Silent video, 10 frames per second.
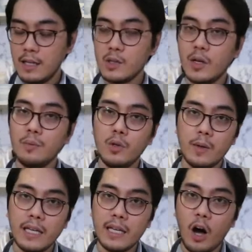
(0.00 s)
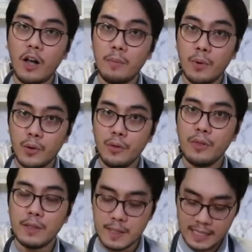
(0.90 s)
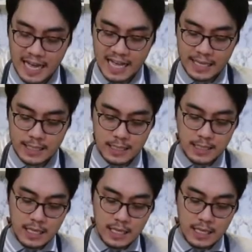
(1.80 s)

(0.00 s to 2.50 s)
So I'm doing it on both sides.